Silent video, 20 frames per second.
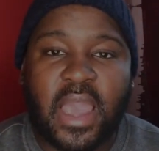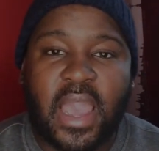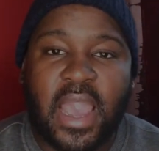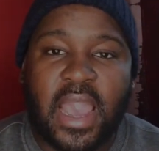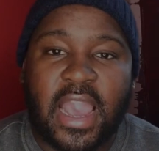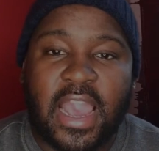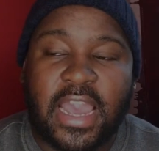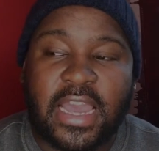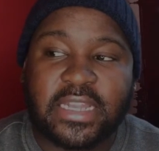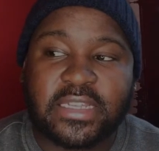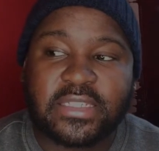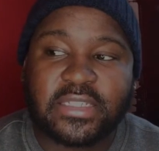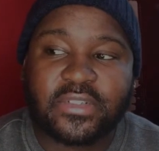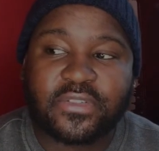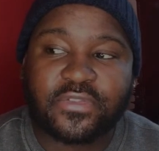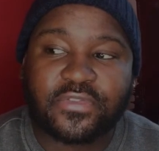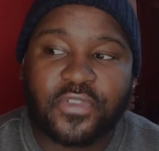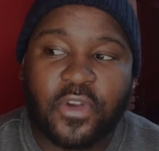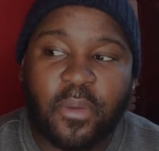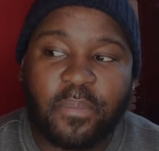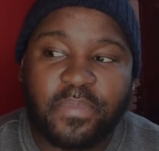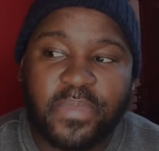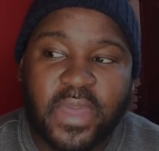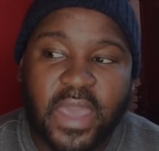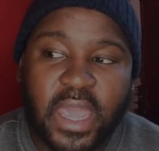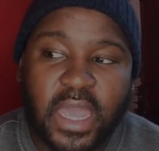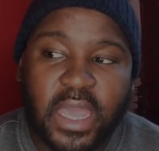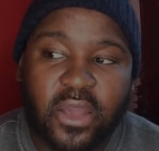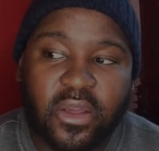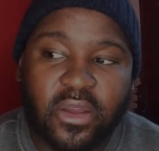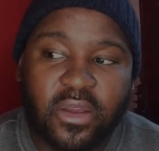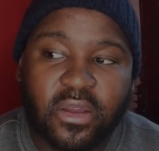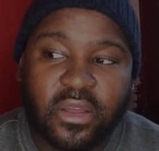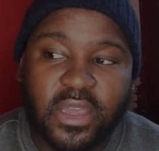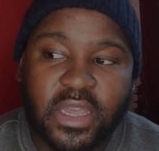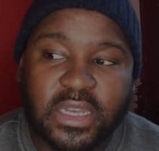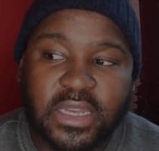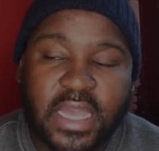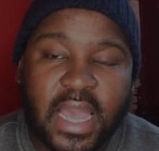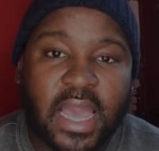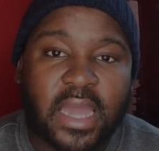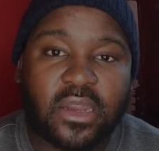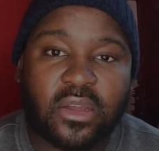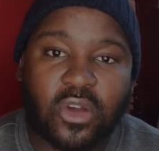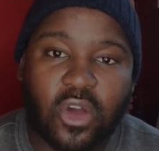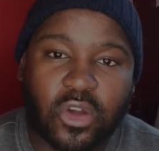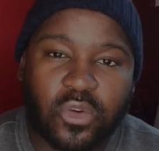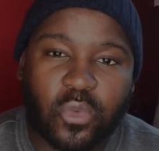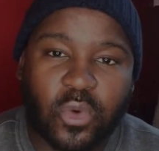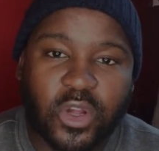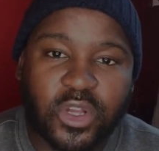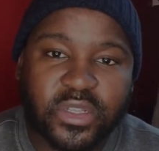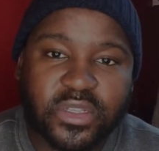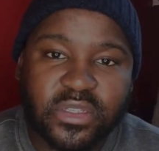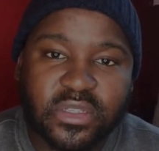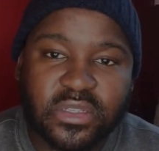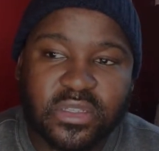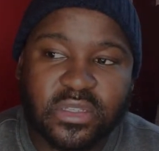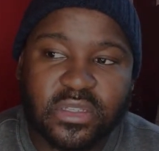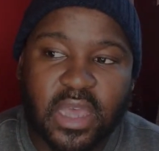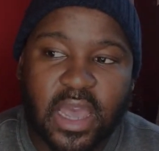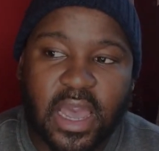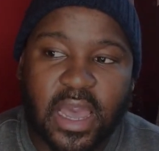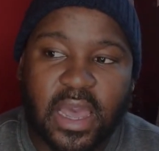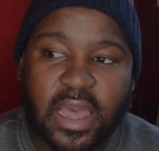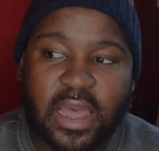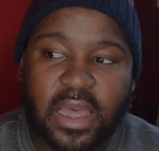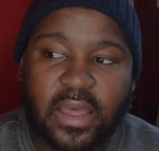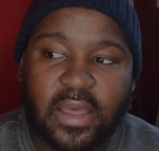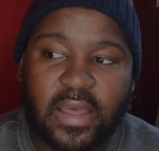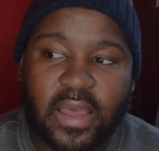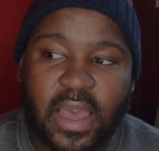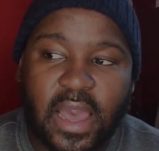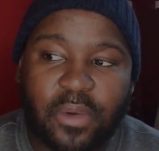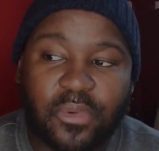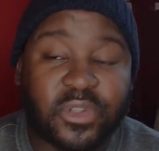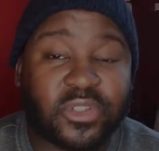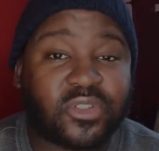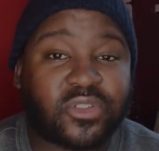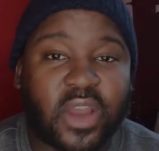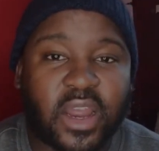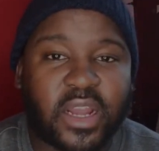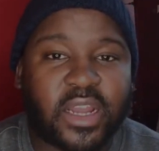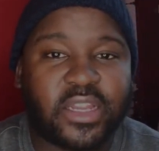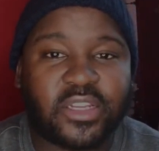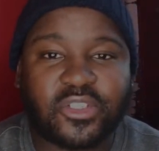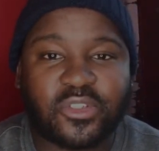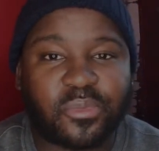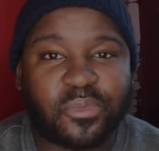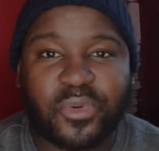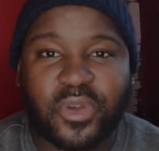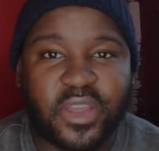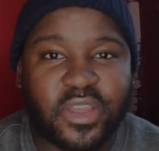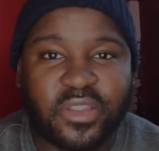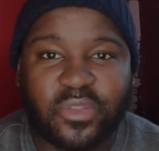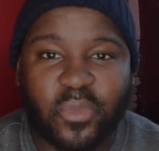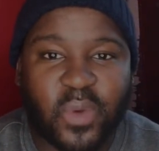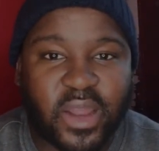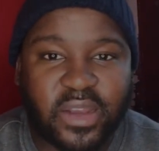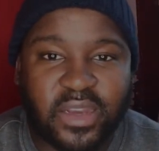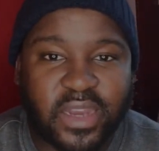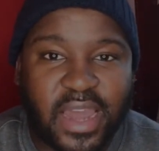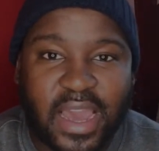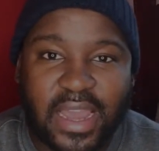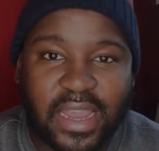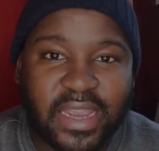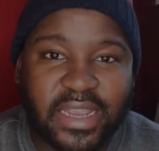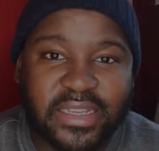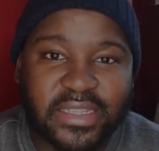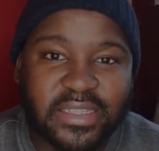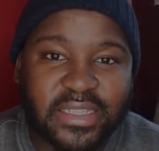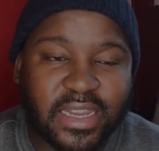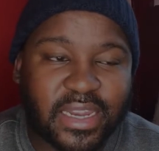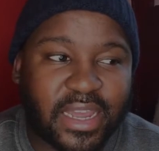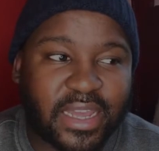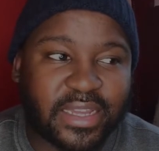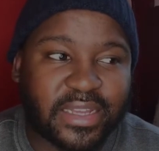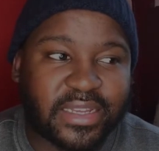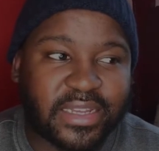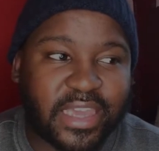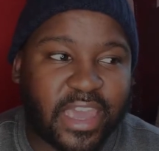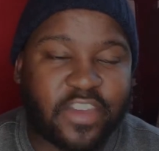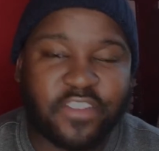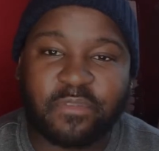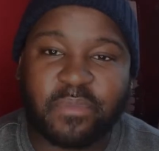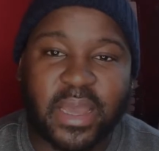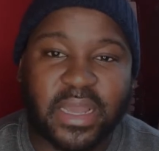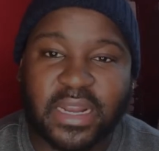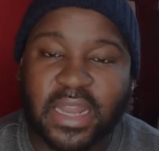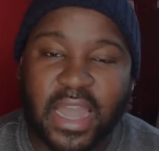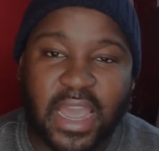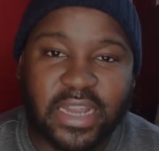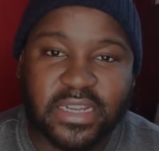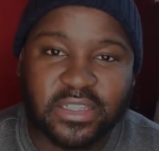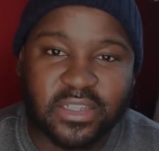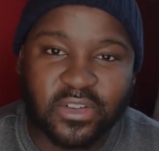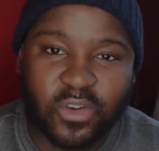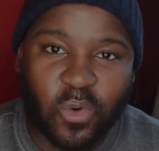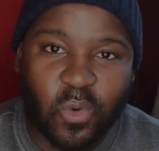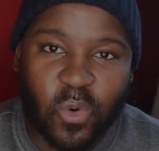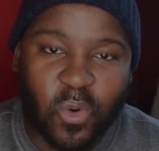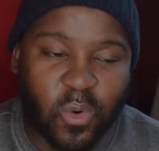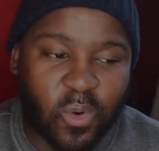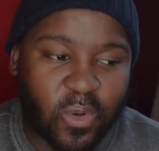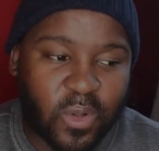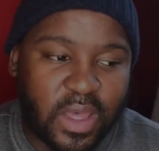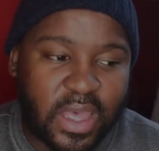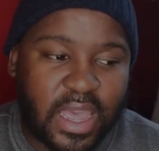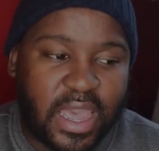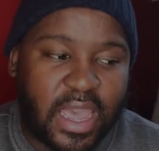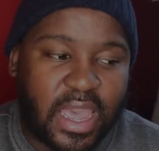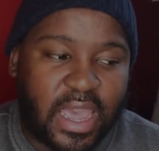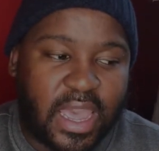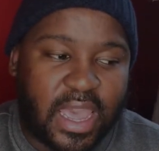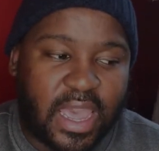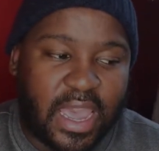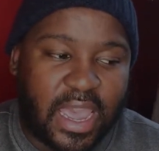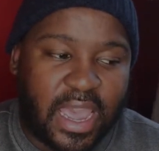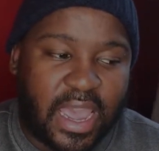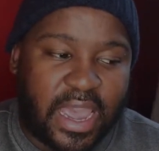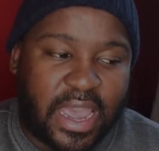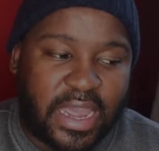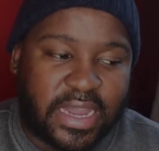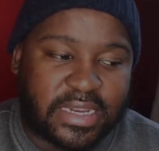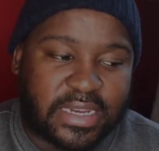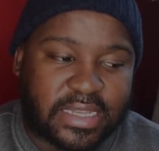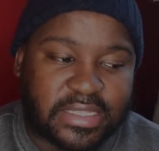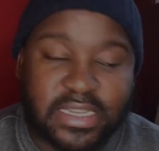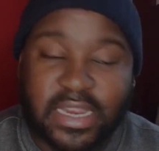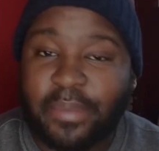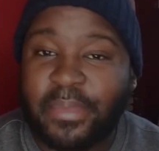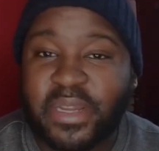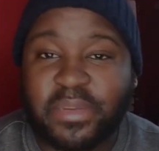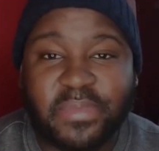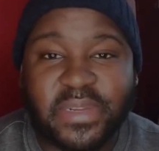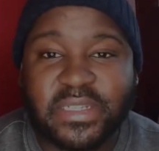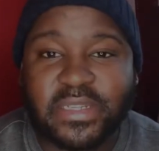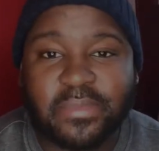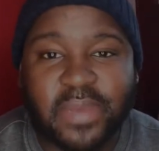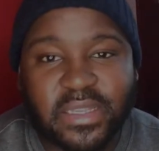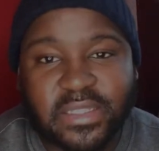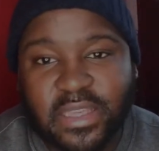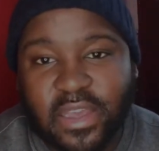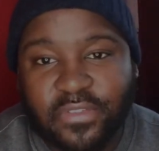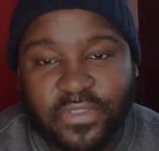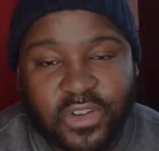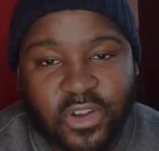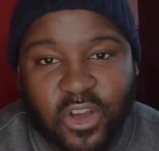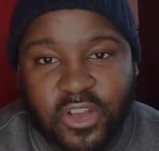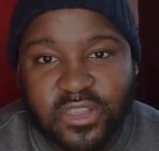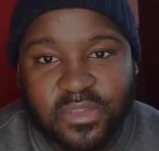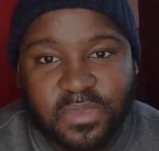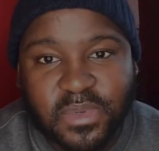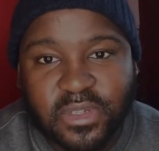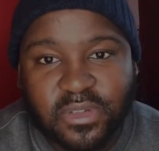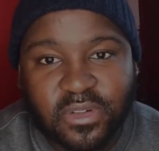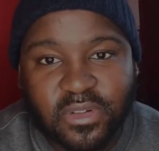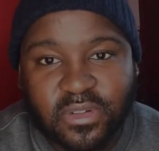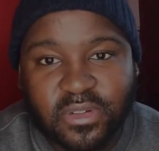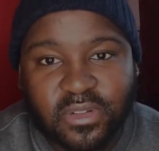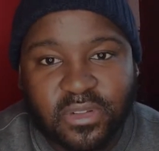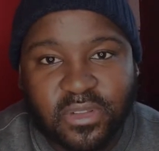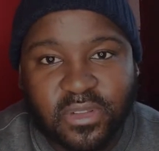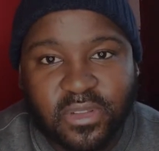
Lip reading: And from there, it kind of got worse. I was struggling to breathe one night, and I gave my client a call, and I said, I'm admitting myself in a hospital.